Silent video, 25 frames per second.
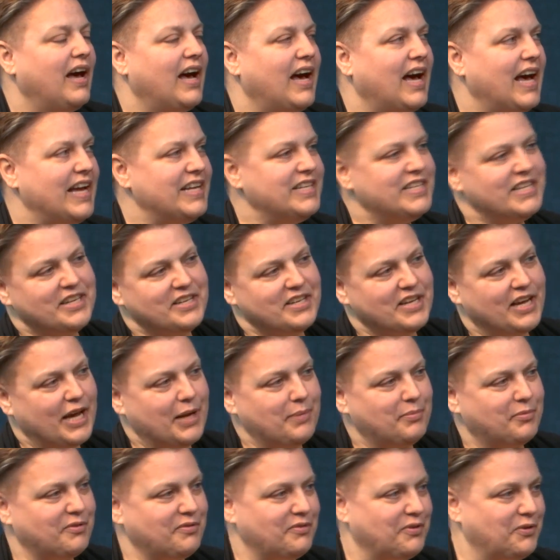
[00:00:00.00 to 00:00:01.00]
I tend to
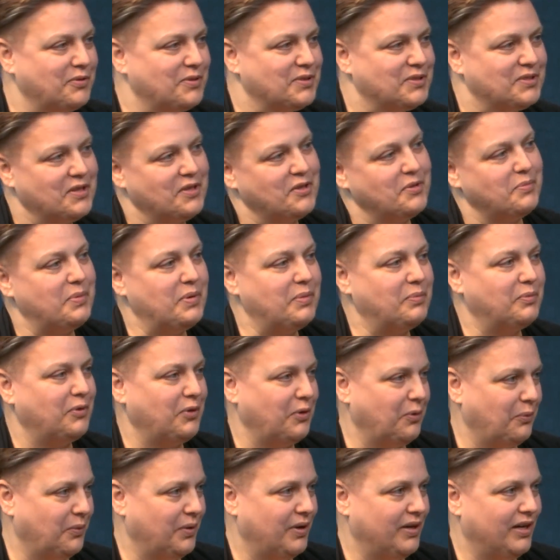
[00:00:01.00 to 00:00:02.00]
hyper focus on the people
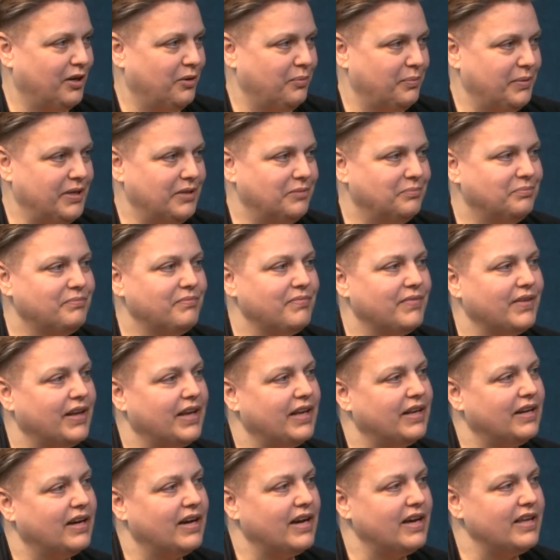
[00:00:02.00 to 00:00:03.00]
that we're helping,
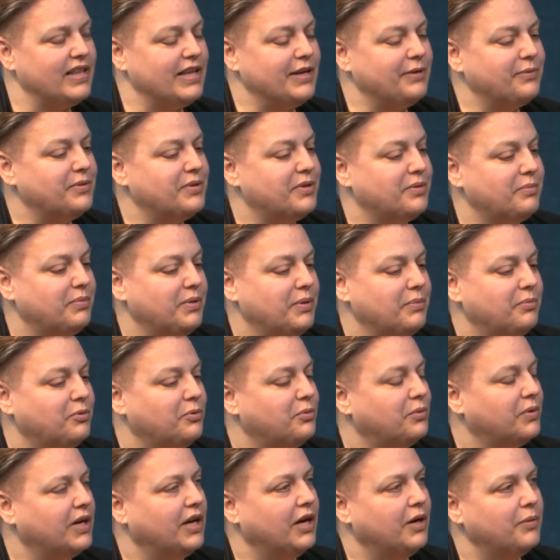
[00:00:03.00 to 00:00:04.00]
and I think with the people
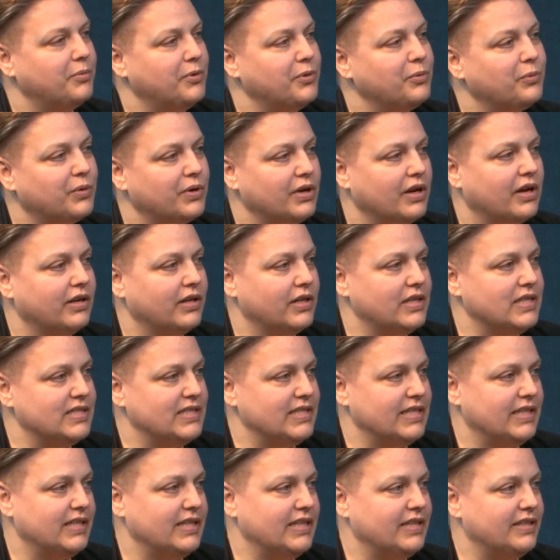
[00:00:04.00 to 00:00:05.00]
we're helping, we're not going to
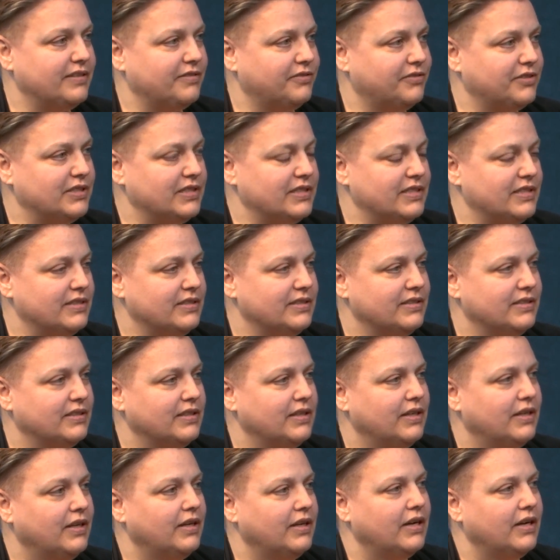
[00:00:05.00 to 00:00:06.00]
see any differences
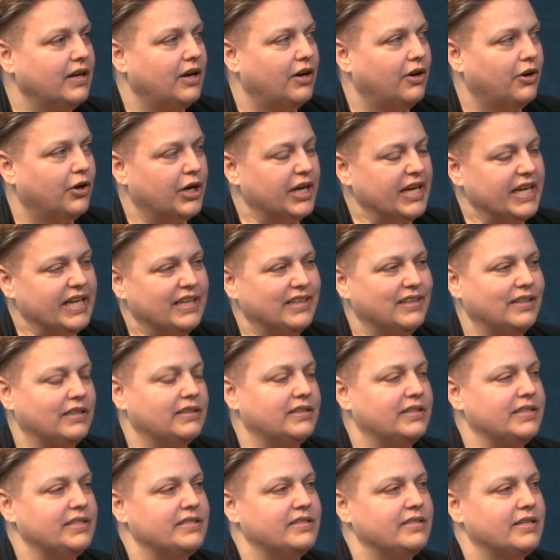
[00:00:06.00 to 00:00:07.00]
are at
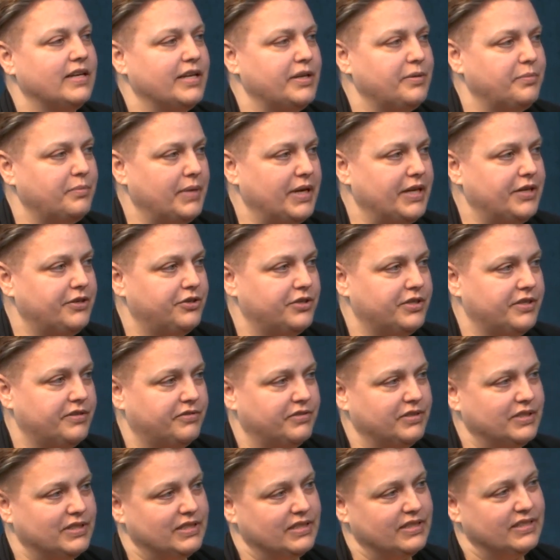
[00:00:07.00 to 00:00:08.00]
least not major
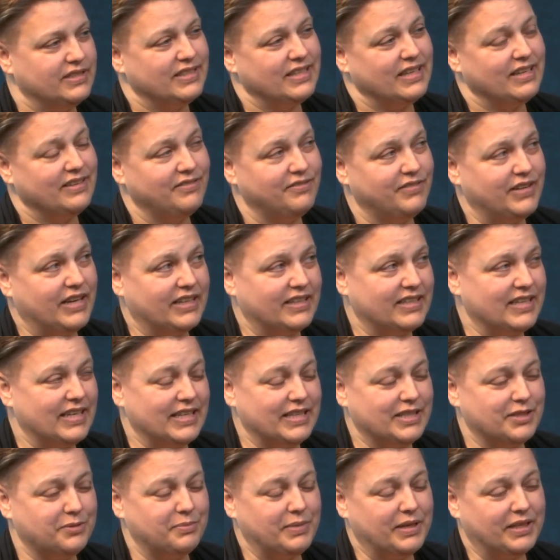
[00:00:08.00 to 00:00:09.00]
differences. In fact, I
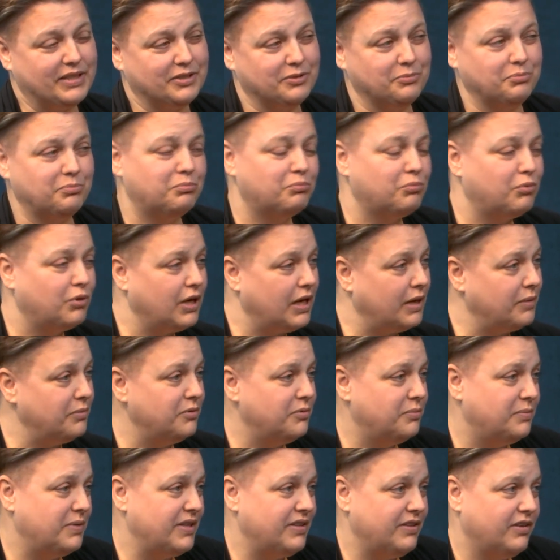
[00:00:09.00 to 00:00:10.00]
expect
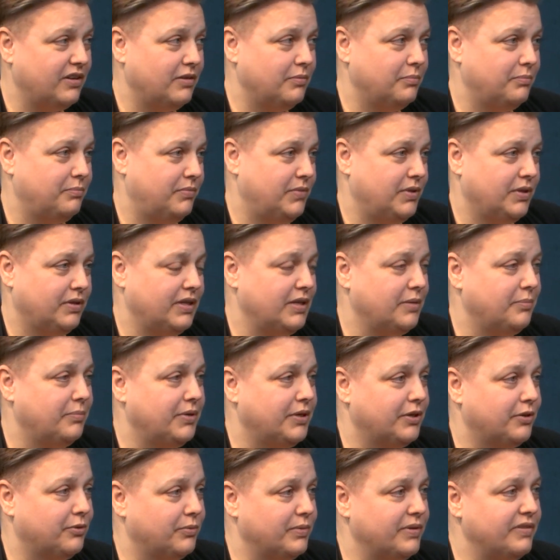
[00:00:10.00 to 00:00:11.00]
probably they'll, they'll get
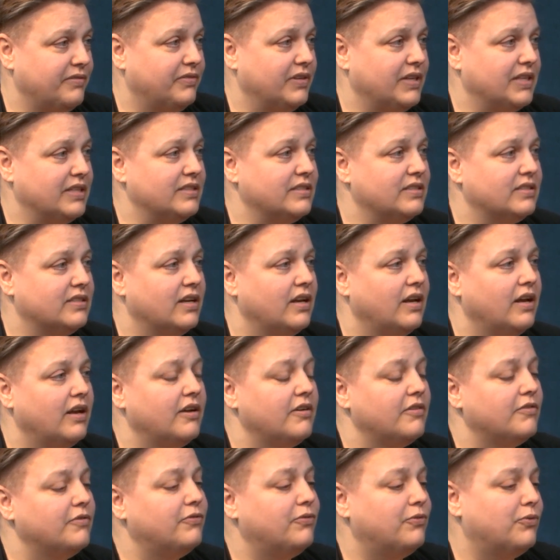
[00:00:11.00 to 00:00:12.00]
bigger refunds
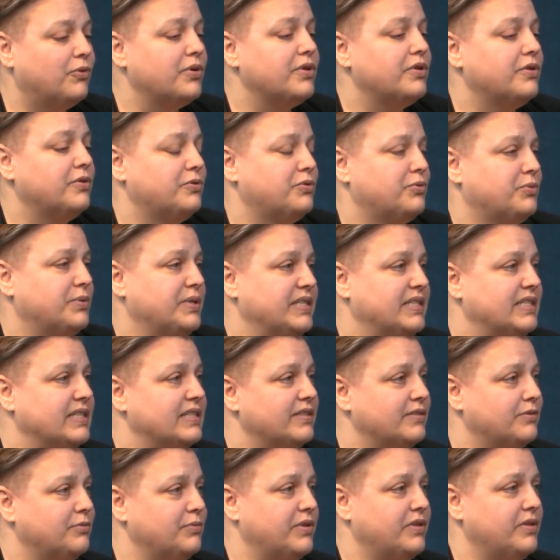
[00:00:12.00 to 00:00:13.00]
for those
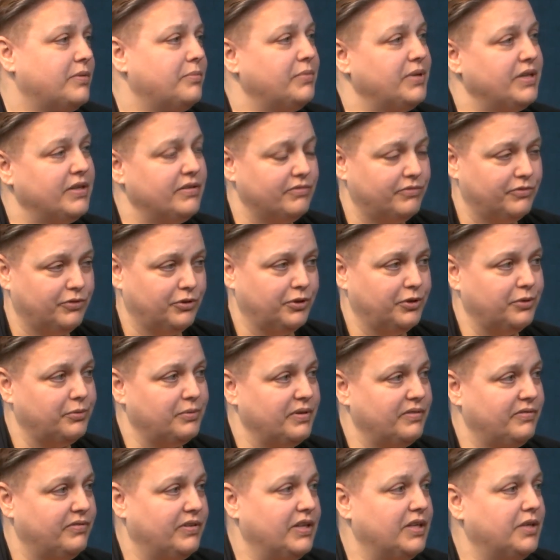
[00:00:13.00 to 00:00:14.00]
reasons, with it being fully
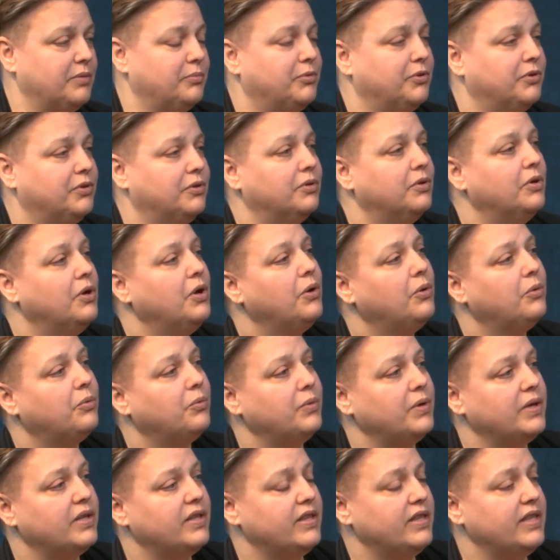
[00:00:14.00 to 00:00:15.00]
refundable, mm -hmm.
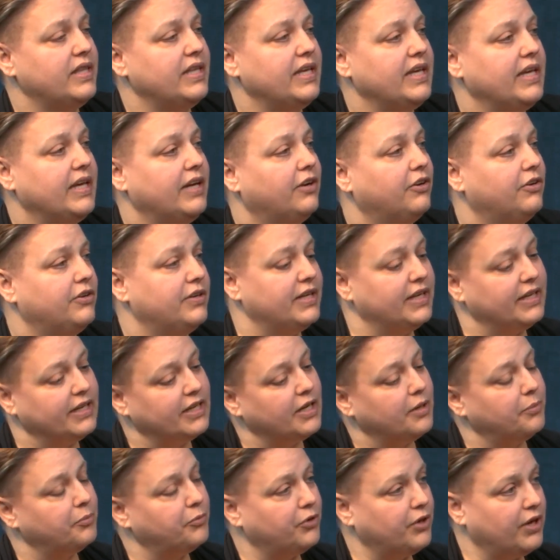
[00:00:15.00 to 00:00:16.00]
with the earned
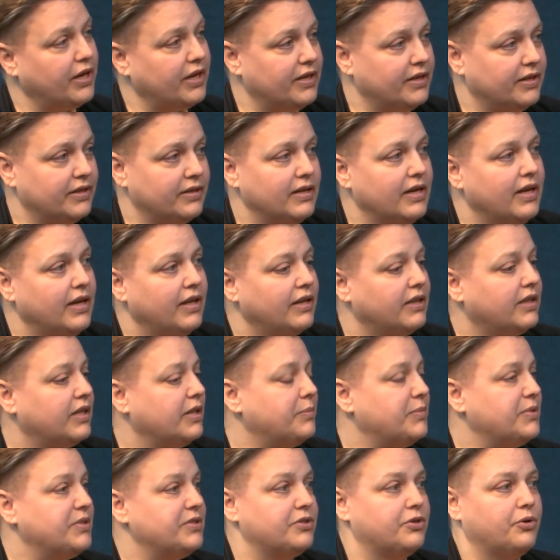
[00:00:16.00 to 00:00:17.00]
income credit
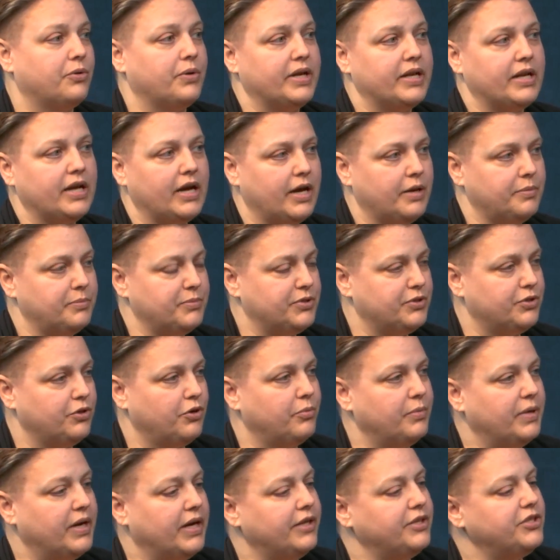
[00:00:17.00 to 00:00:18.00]
limits going up so
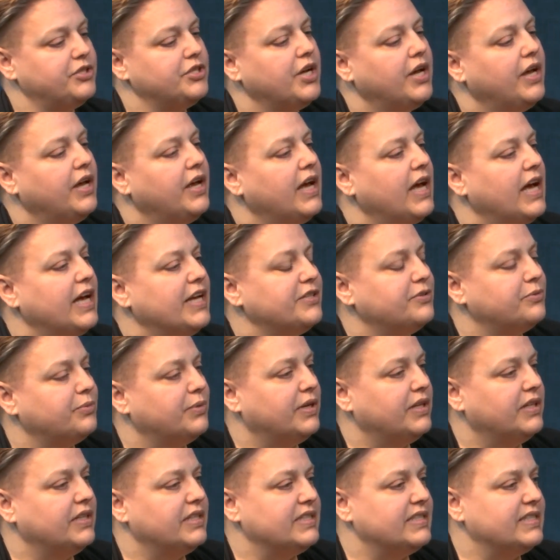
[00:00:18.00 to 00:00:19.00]
much, as
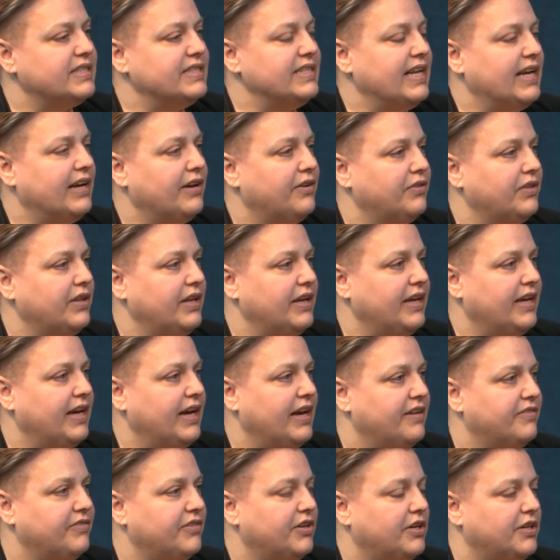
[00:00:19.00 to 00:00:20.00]
well as now they
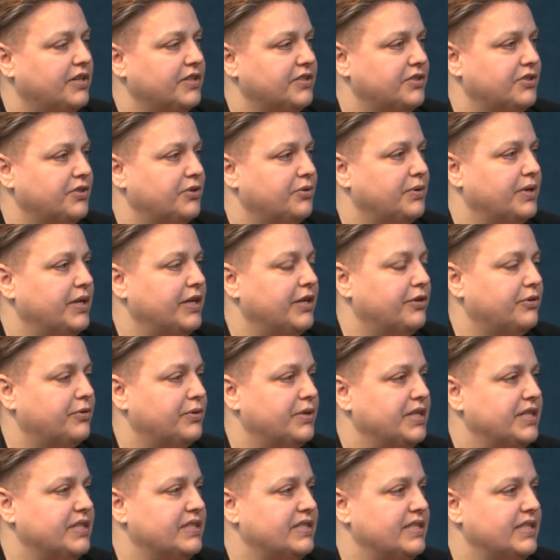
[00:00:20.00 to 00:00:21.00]
have also
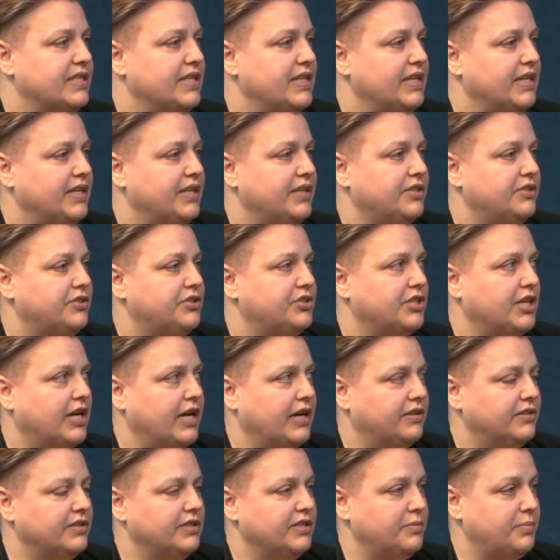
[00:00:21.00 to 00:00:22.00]
increased the
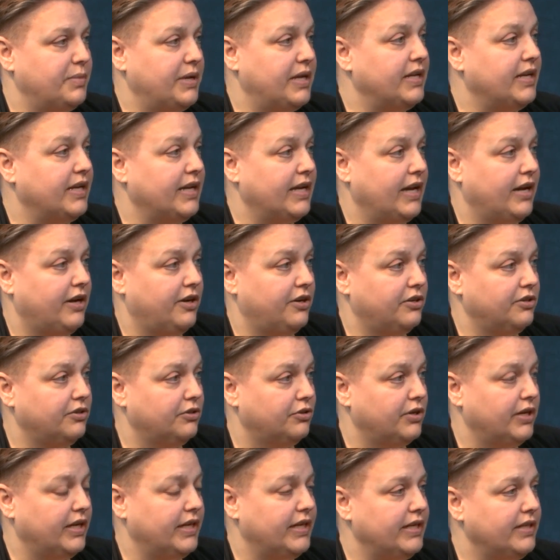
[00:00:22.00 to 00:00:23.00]
child independent dependent care
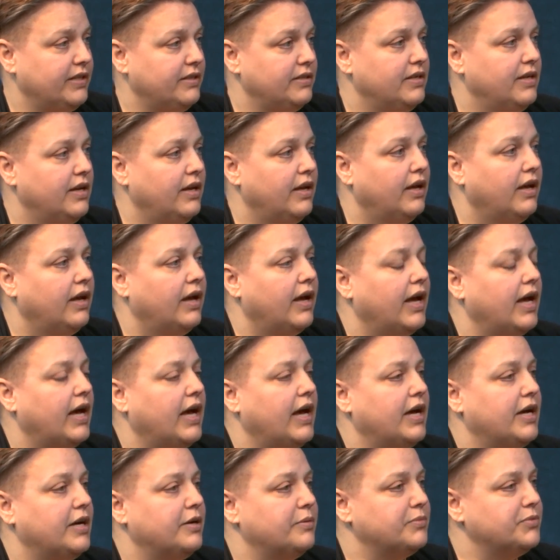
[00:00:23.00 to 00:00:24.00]
credit. Okay.
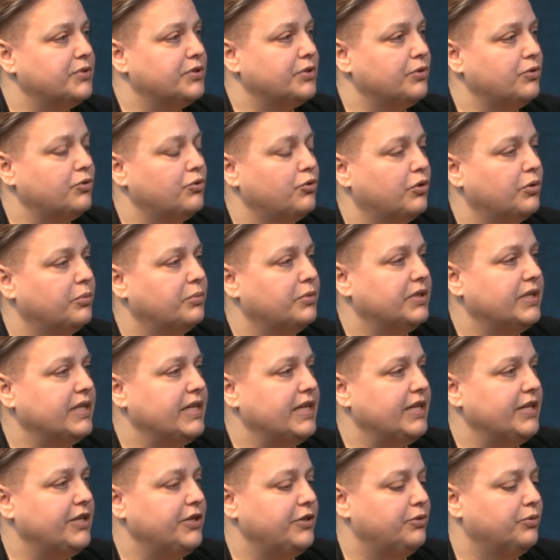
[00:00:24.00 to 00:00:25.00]
Um, so
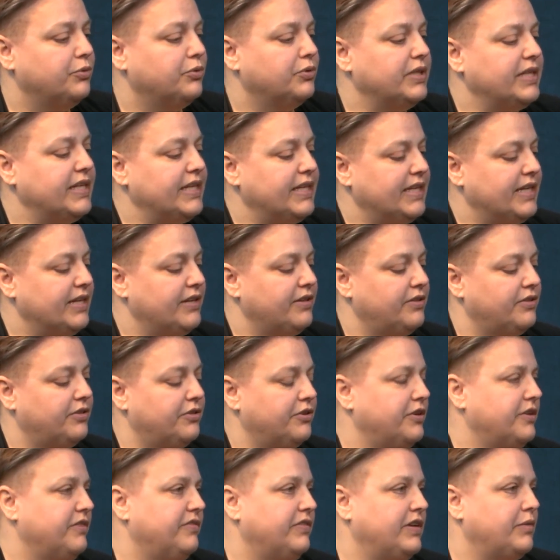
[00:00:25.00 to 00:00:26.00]
normally you only get
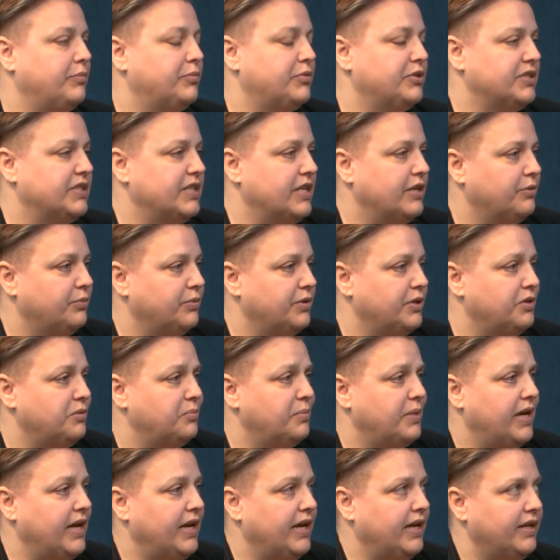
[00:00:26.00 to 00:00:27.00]
35% of what you
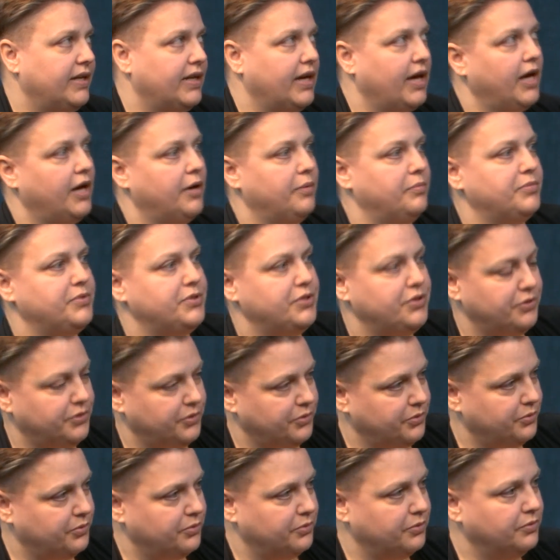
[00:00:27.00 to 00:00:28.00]
paid up
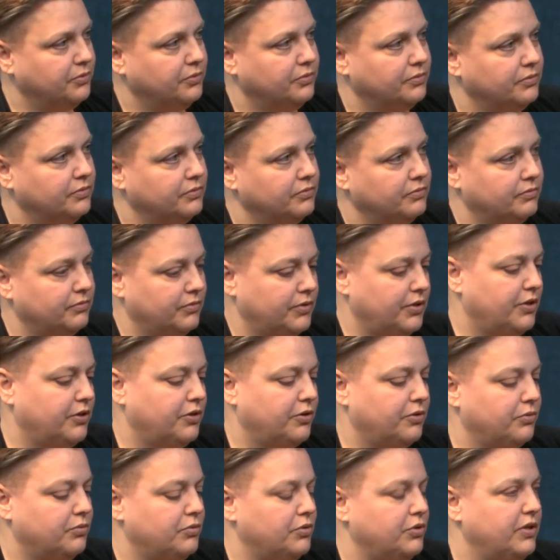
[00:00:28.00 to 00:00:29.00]
to, you
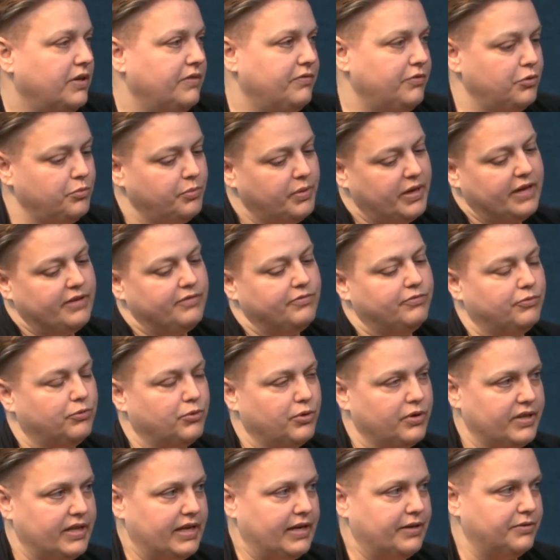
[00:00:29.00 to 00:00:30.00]
know, if you paid
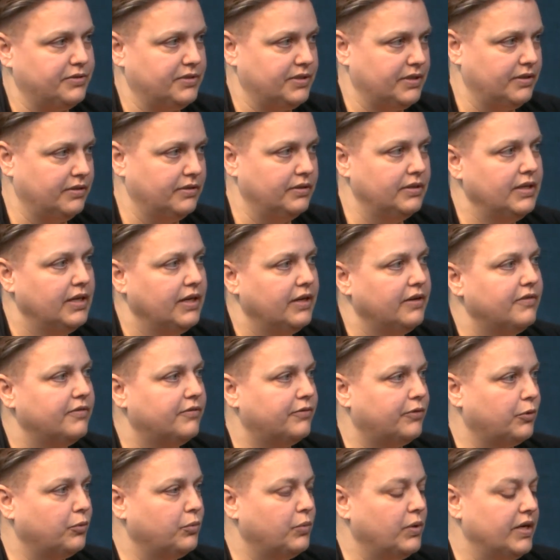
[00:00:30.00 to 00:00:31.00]
4000
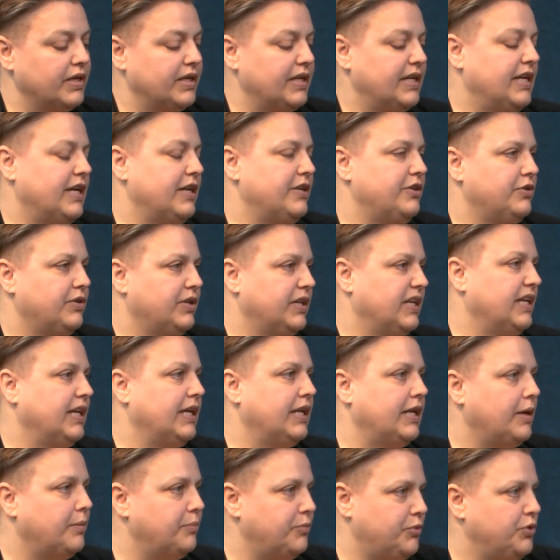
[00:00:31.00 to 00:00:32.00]
for one kid, you can
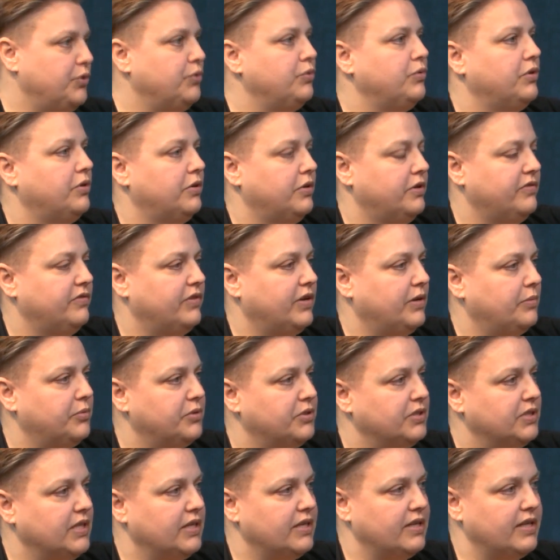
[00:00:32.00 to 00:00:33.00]
get up to
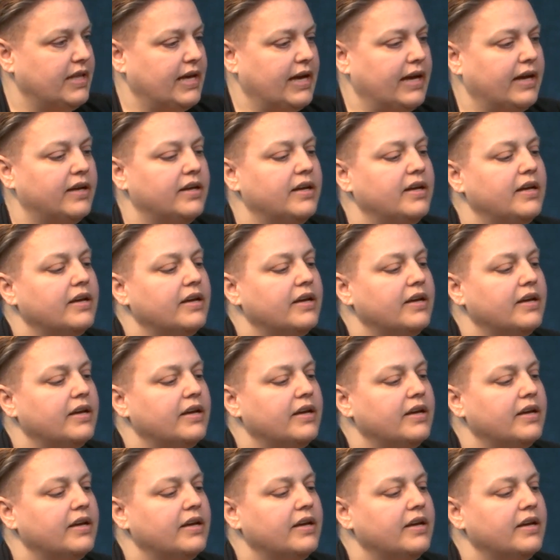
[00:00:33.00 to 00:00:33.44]
35% of that